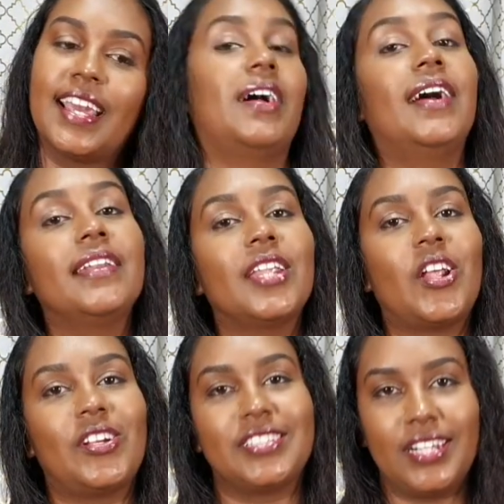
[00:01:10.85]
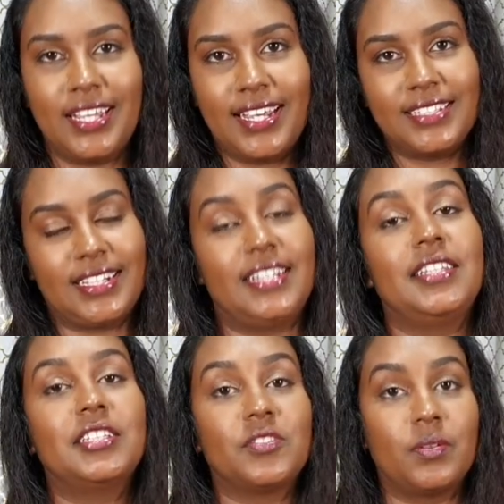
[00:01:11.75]
And I'll also link it in
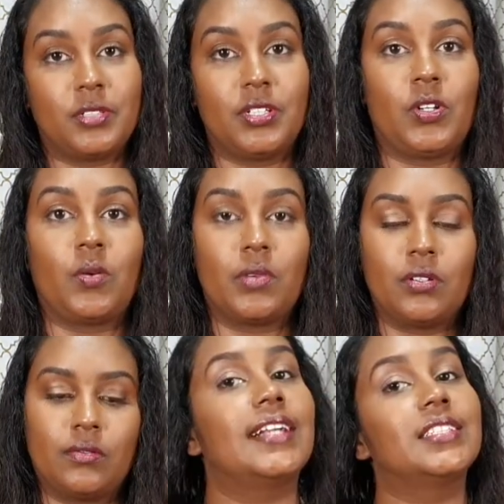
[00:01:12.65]
the description down below.